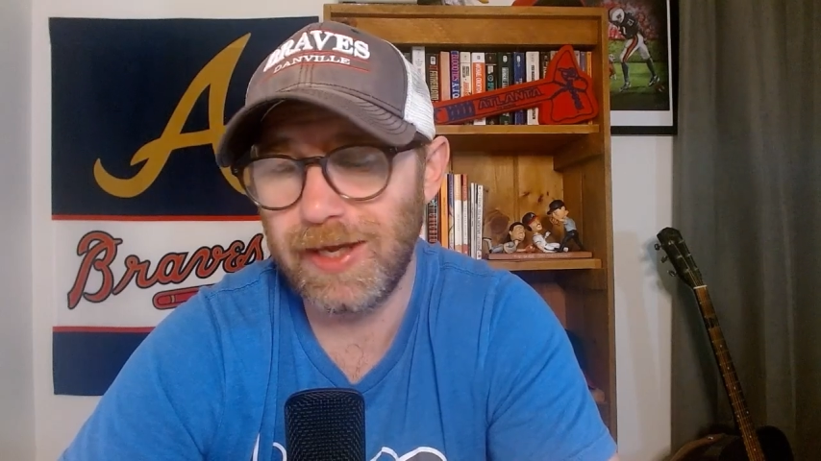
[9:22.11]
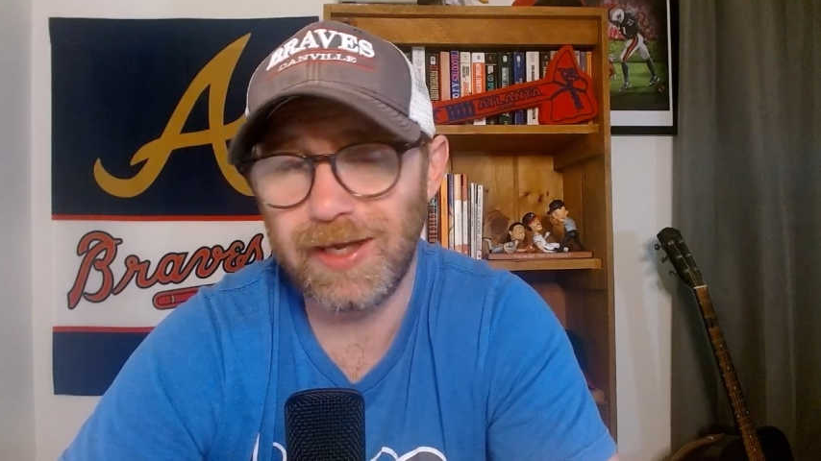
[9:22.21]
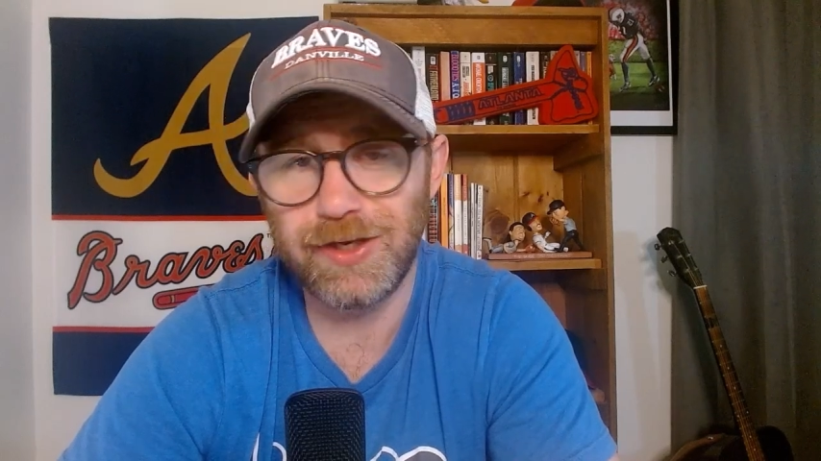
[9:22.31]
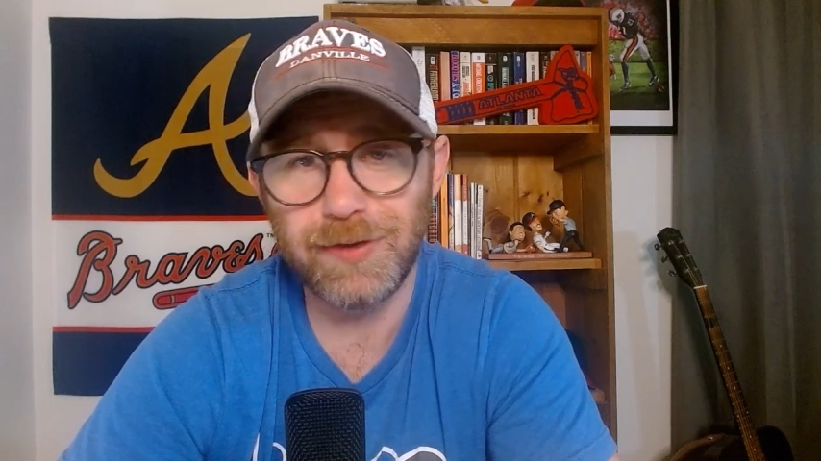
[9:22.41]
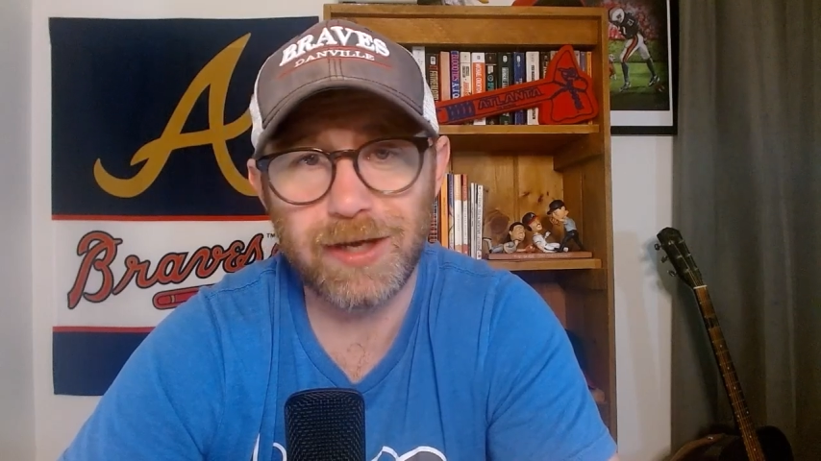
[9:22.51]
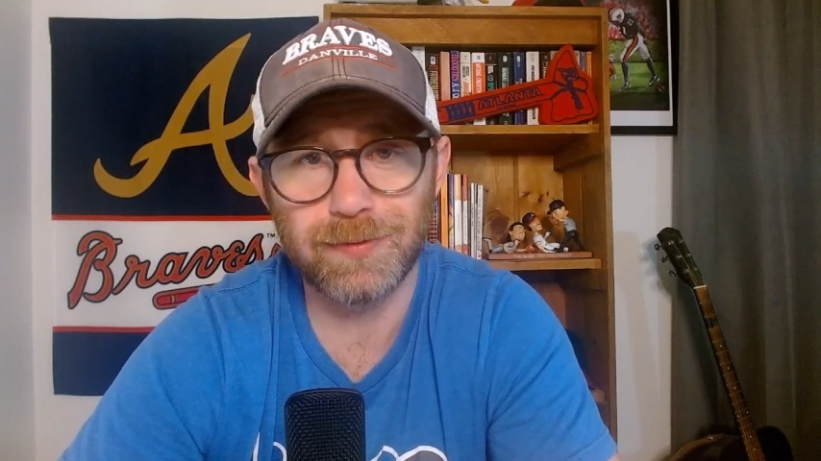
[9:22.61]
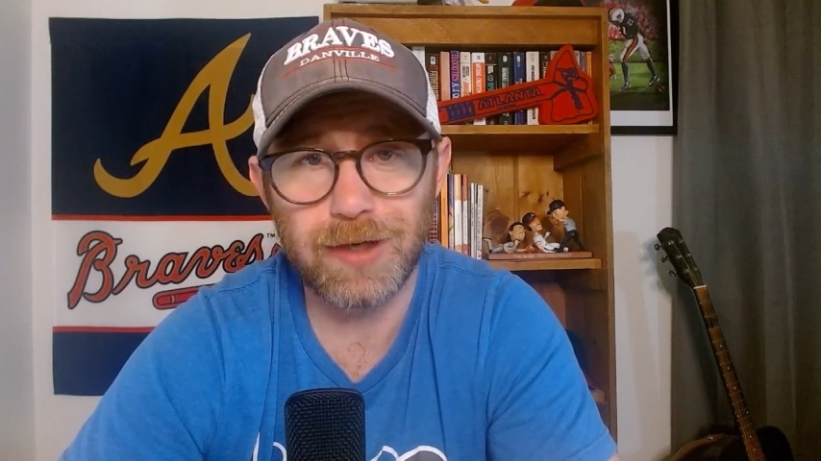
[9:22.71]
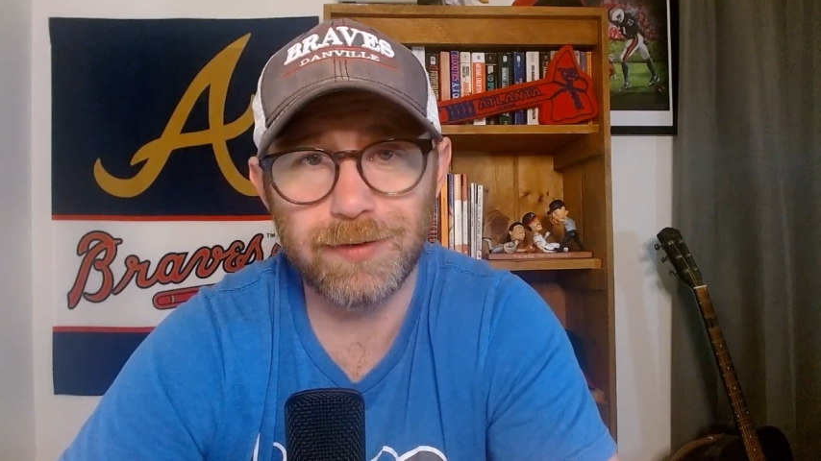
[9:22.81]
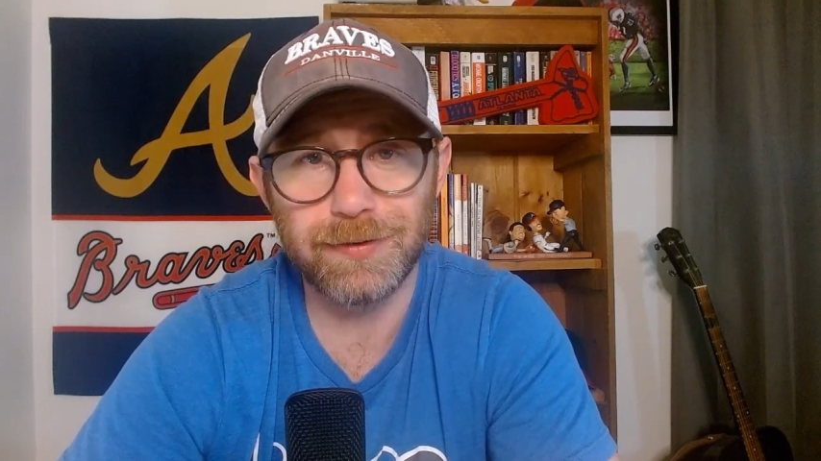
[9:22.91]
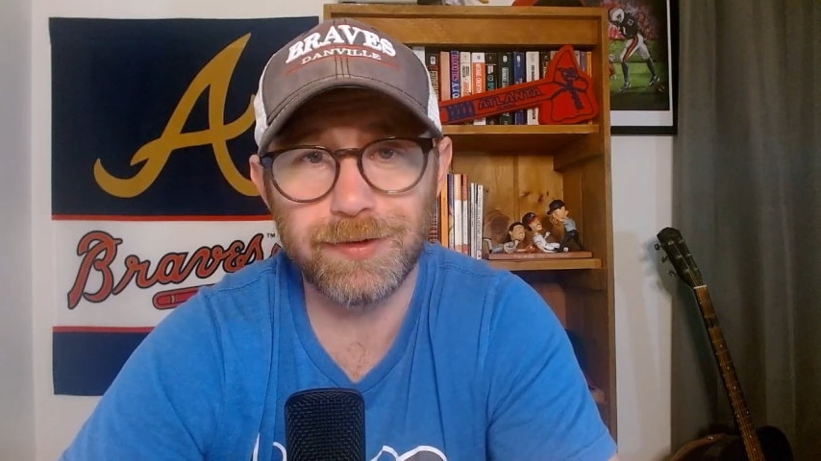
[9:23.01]
and you had
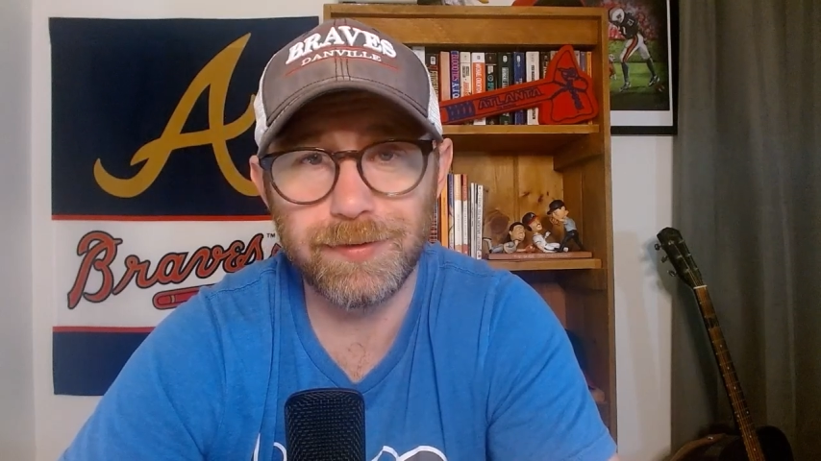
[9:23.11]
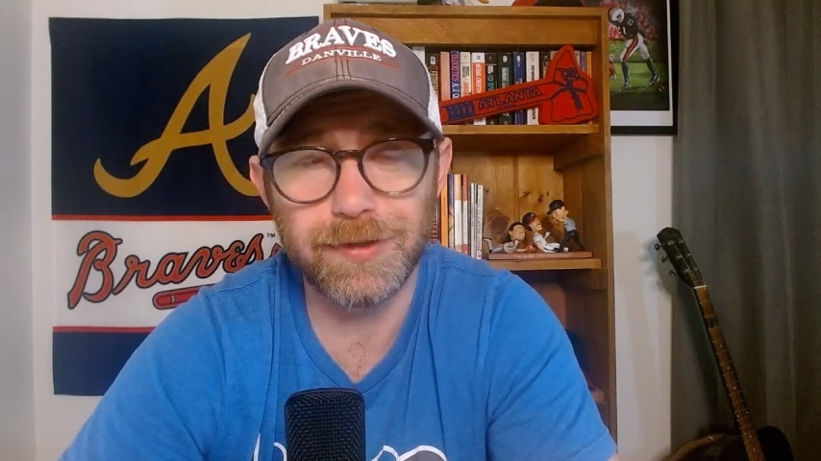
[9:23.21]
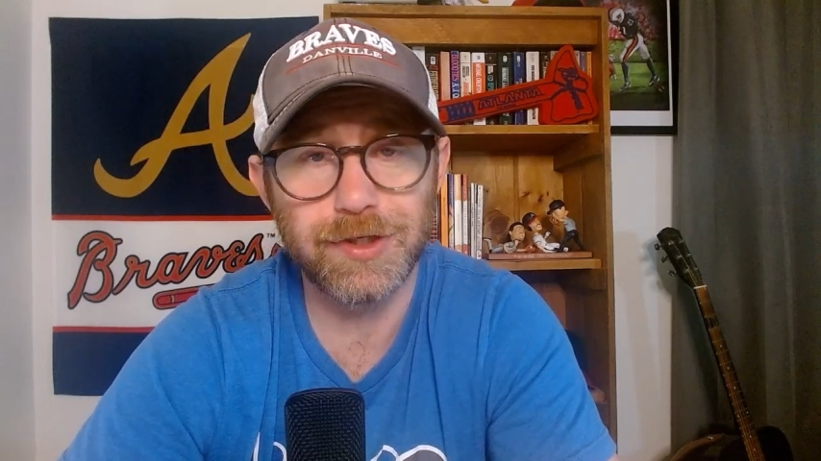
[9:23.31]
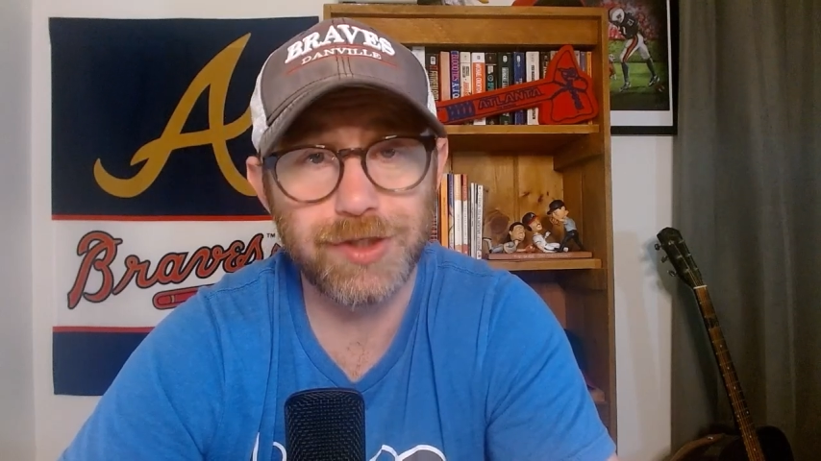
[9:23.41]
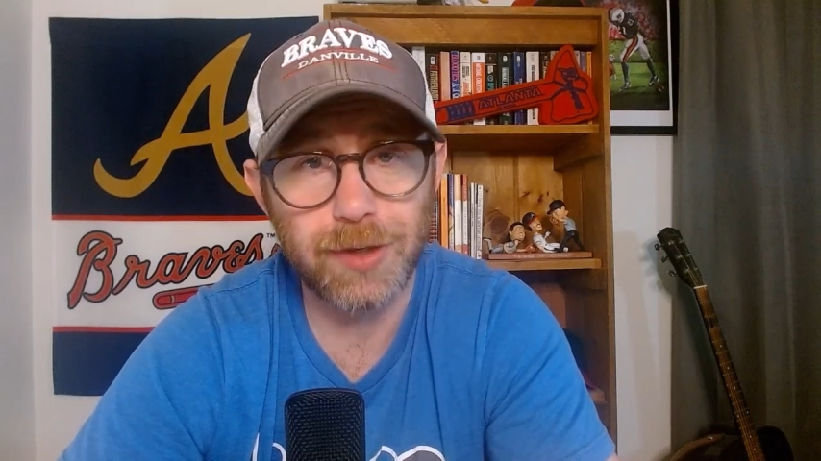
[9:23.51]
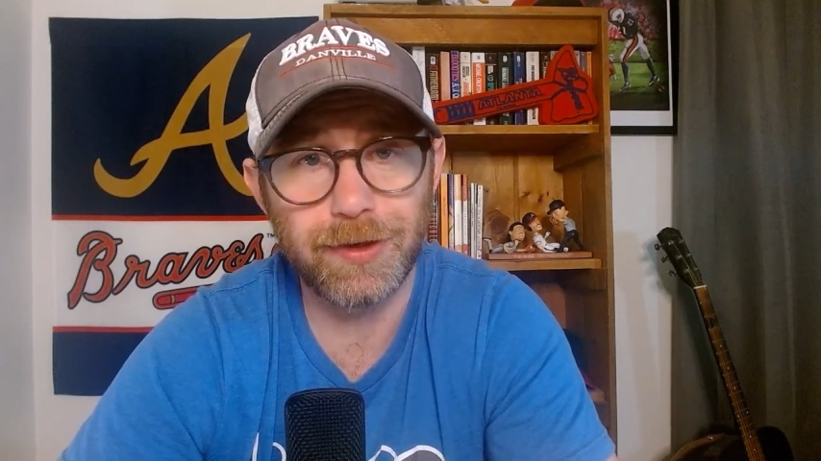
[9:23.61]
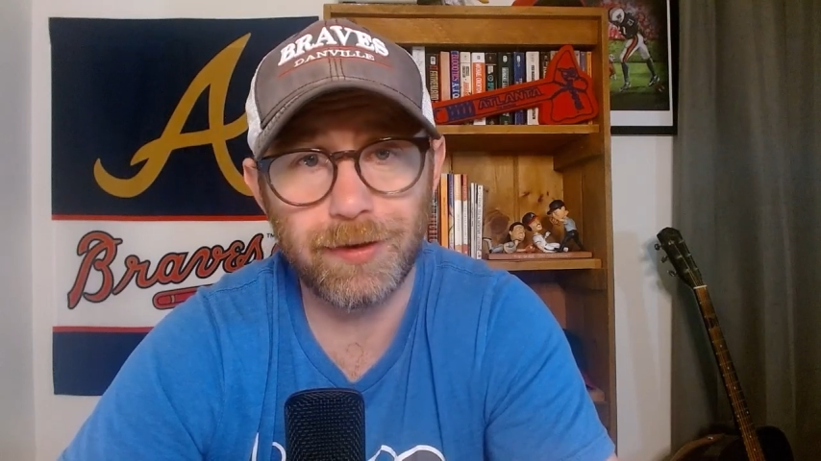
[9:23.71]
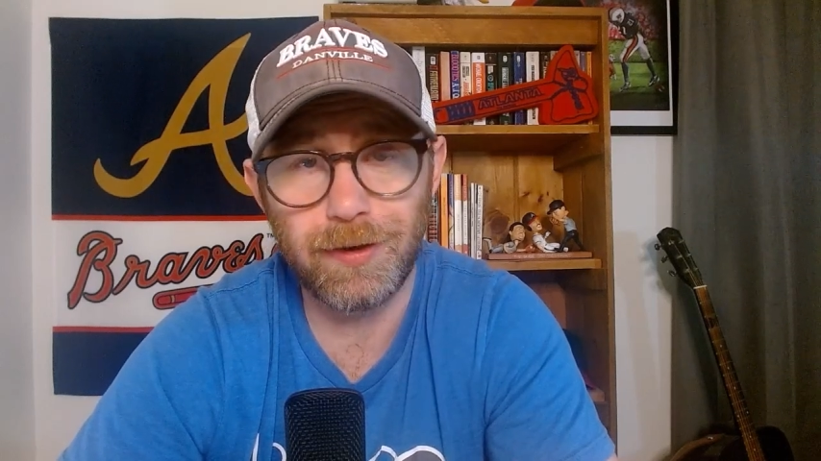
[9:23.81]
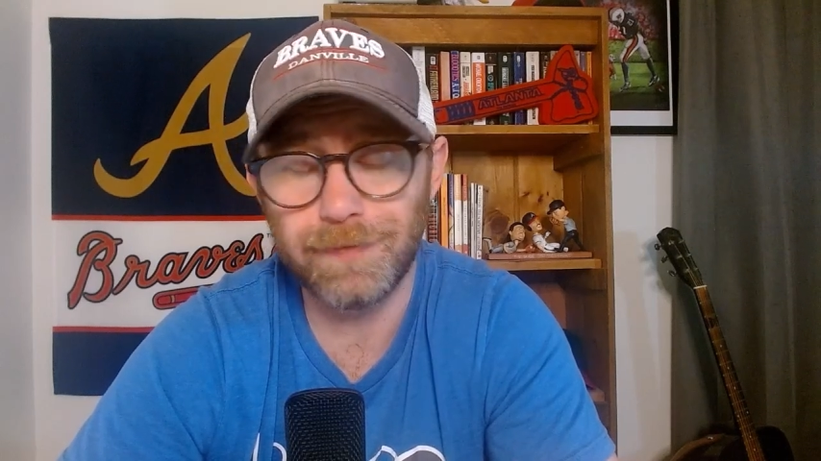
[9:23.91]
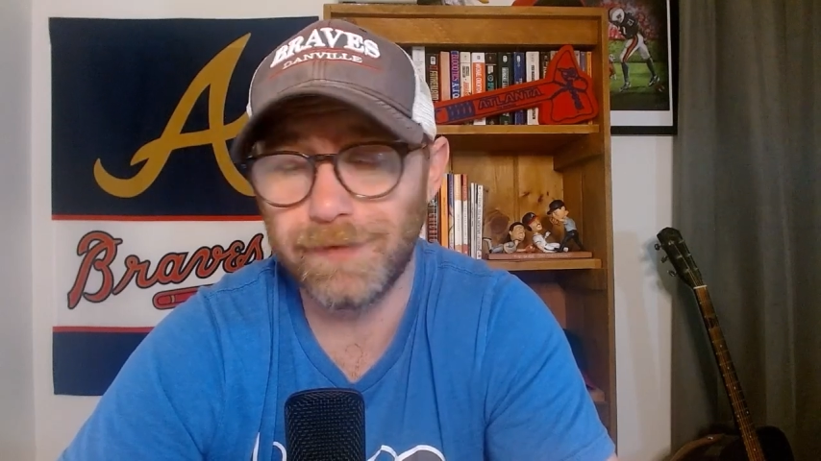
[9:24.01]
Ronald Acuna showing
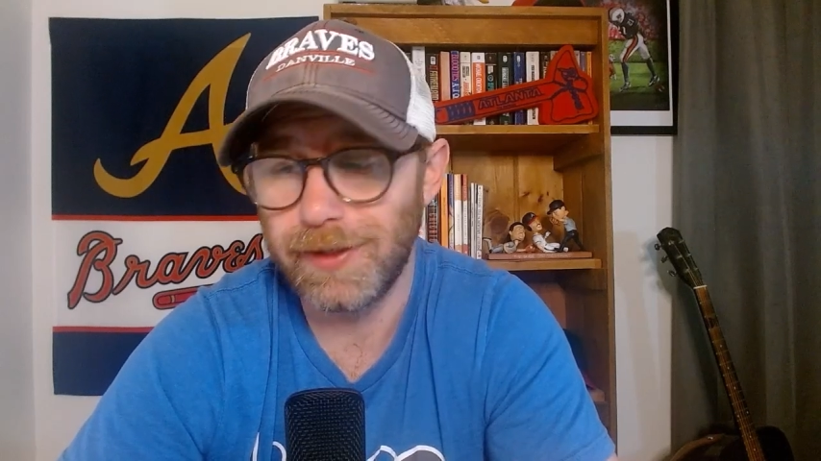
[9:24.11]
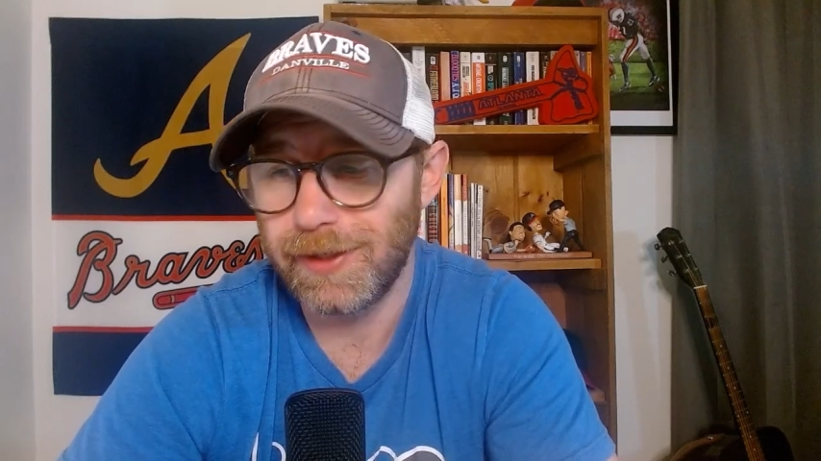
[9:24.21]
off